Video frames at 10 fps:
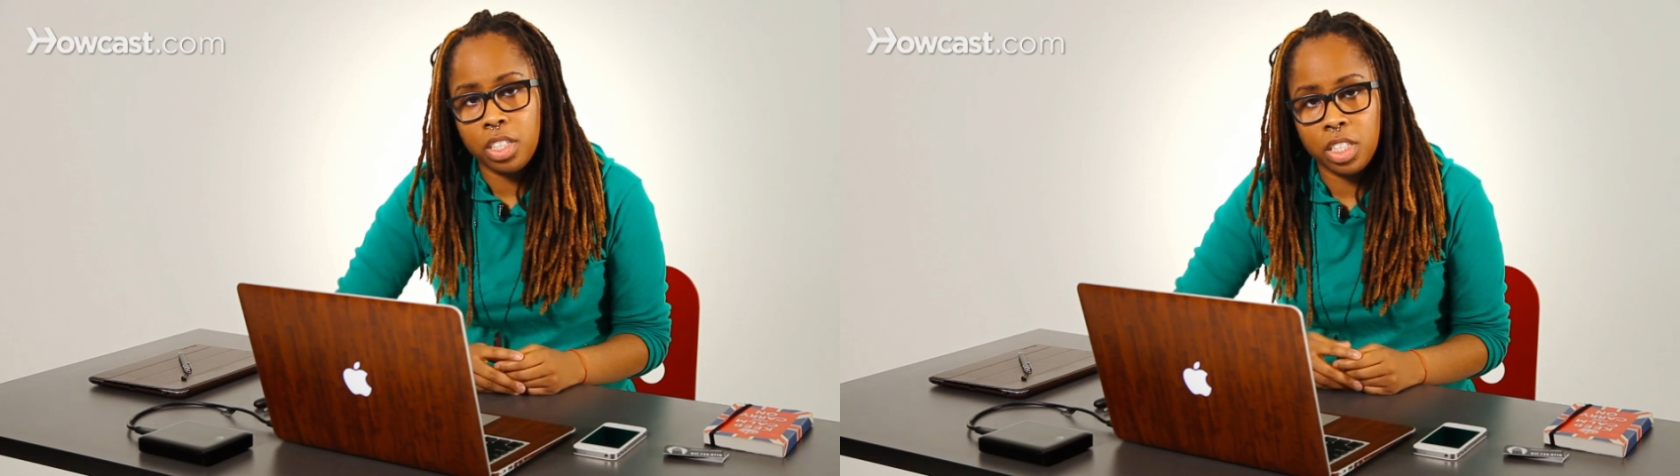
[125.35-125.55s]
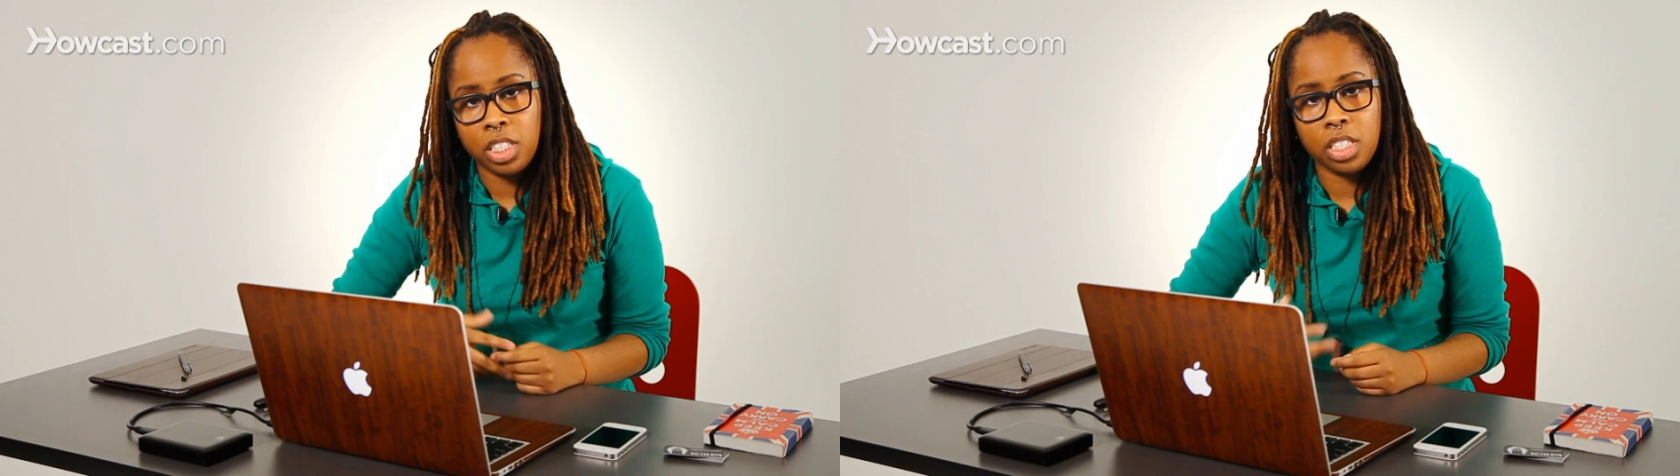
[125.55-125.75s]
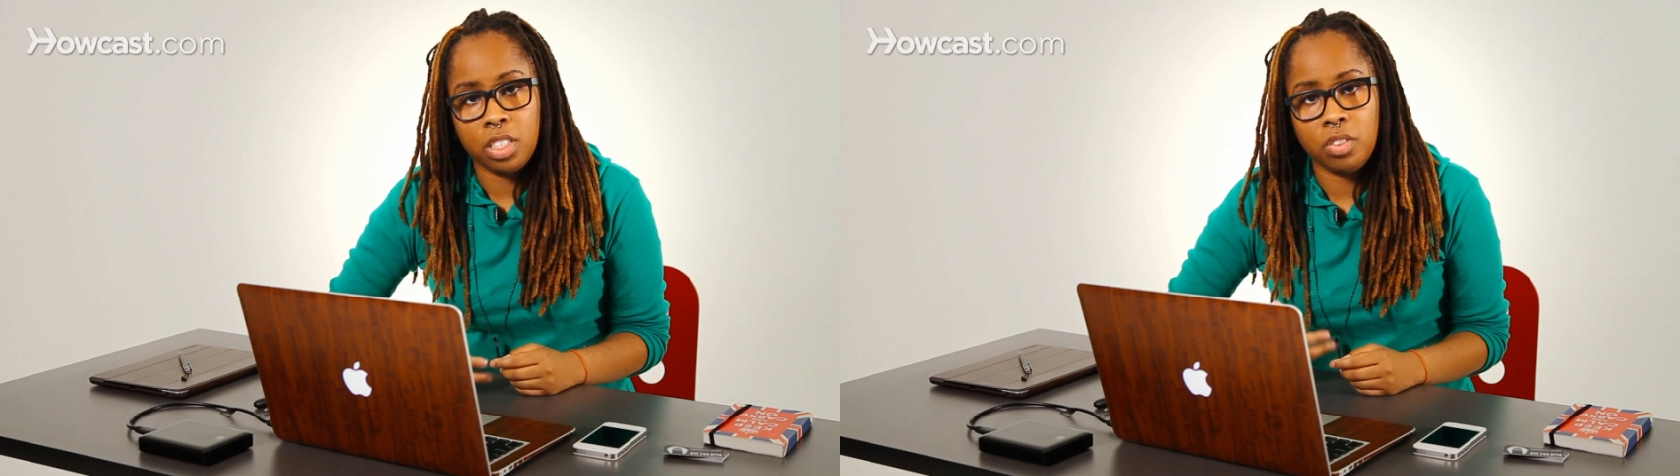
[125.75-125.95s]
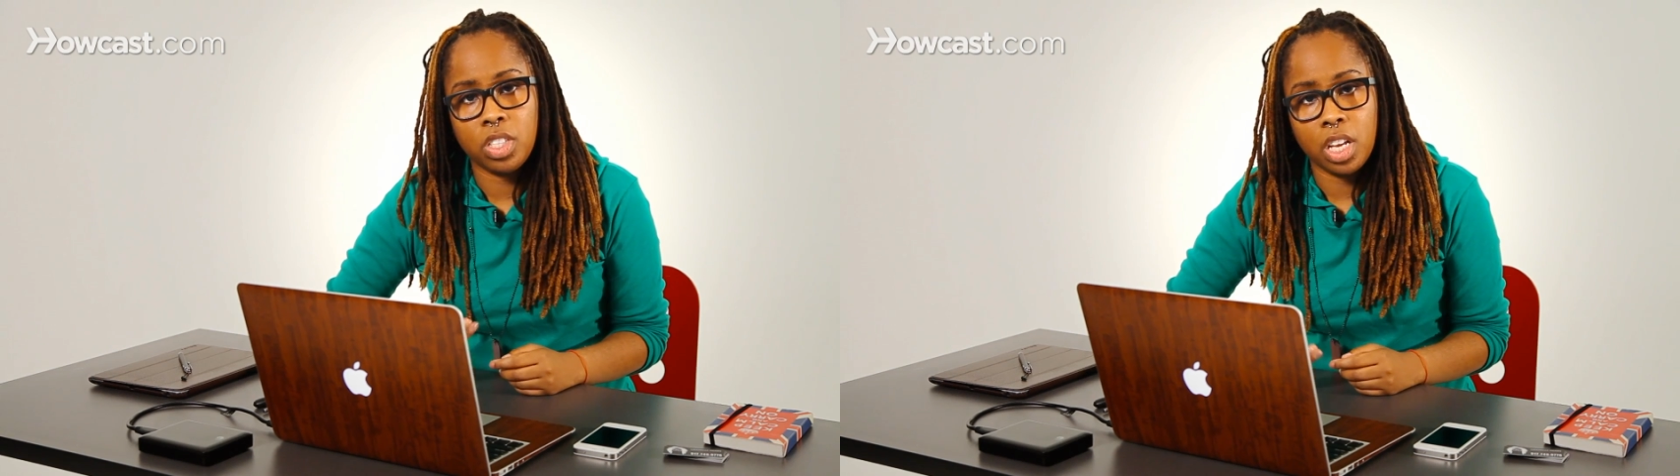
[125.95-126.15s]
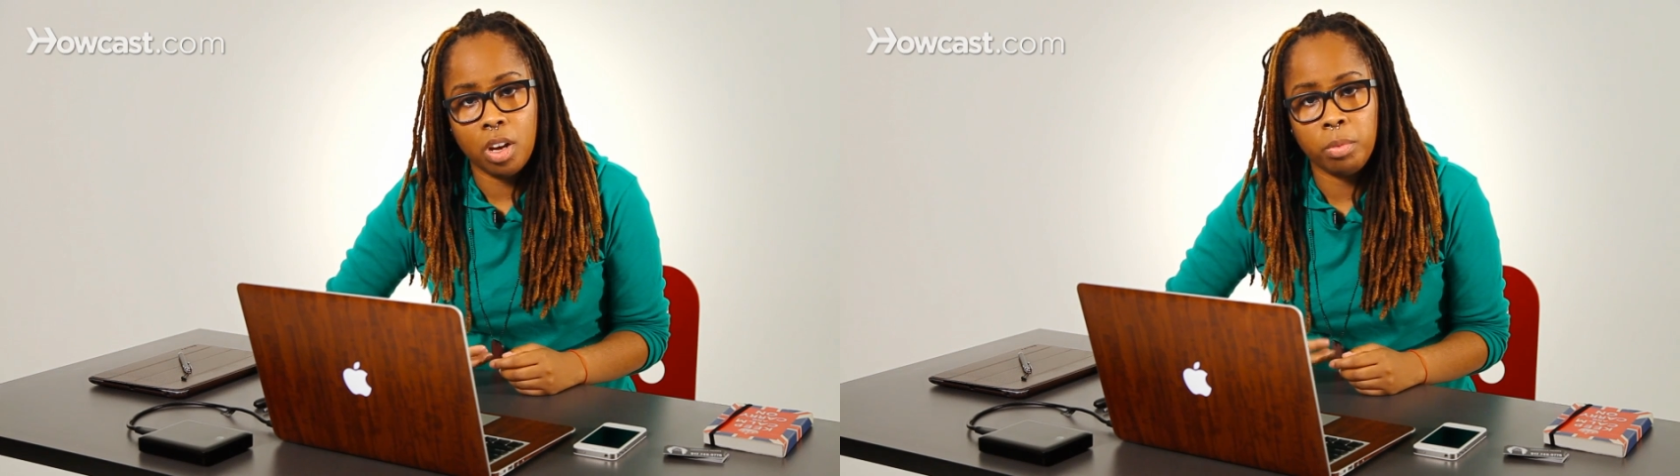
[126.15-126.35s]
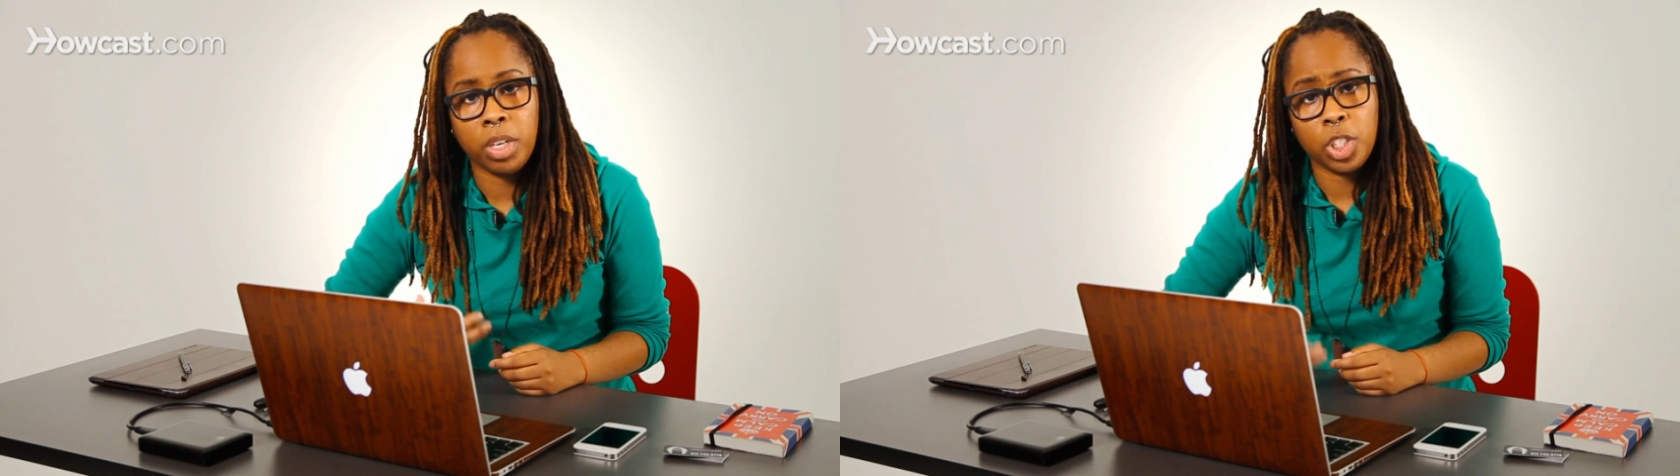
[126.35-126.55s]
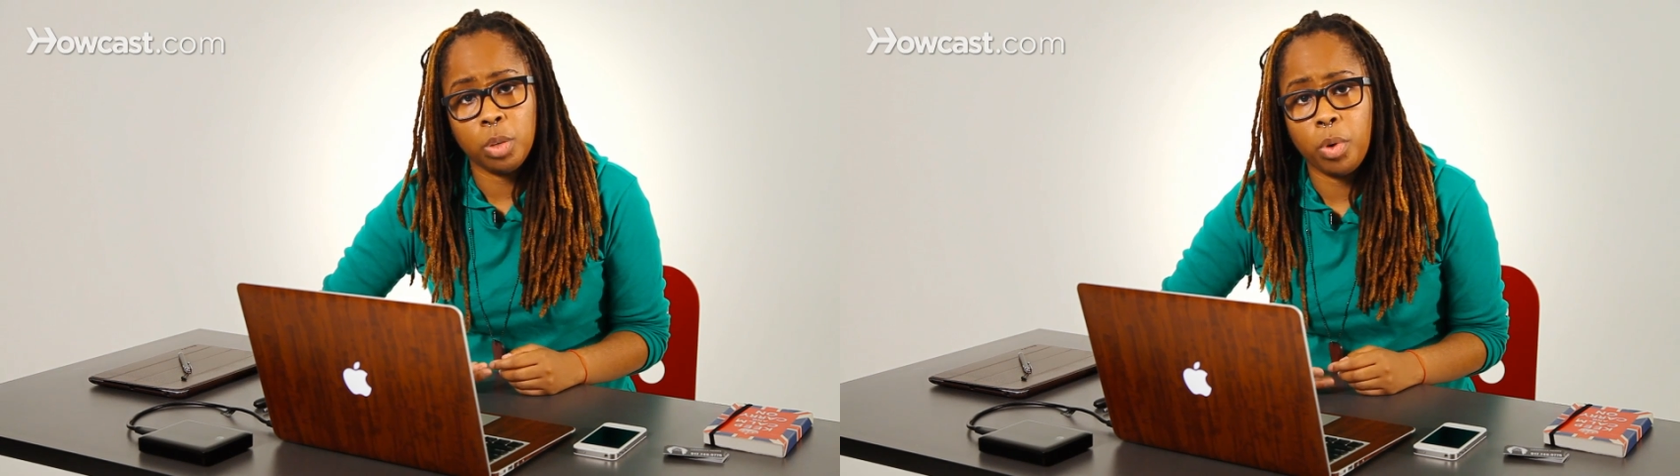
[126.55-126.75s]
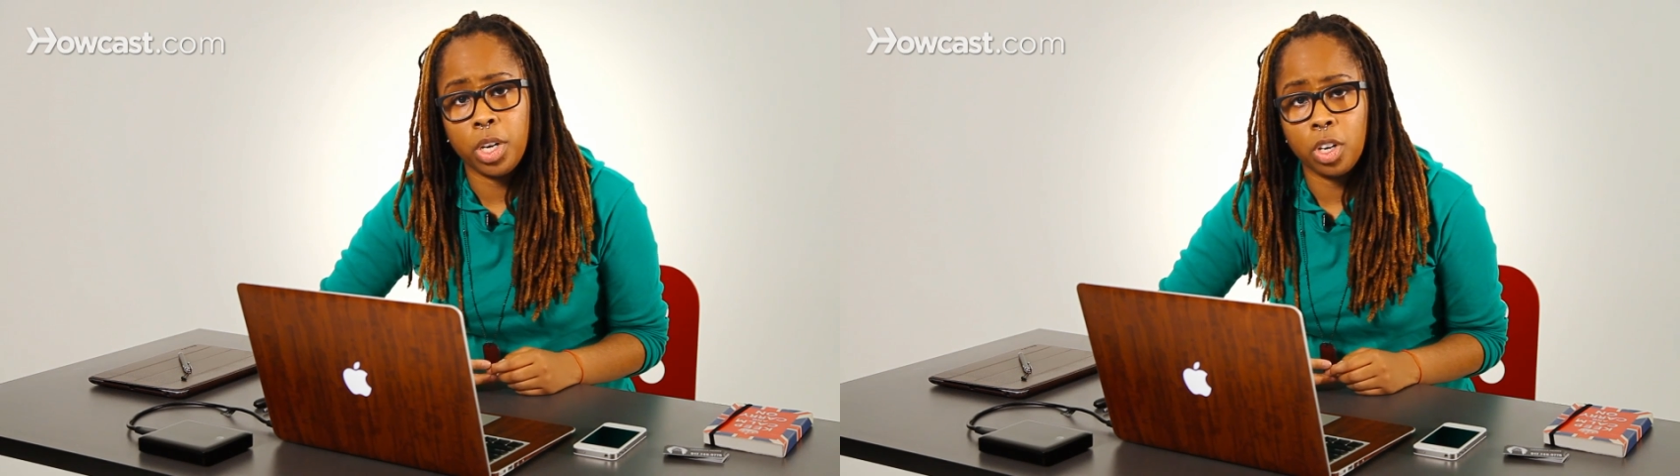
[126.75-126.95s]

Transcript: initiatives to help get your point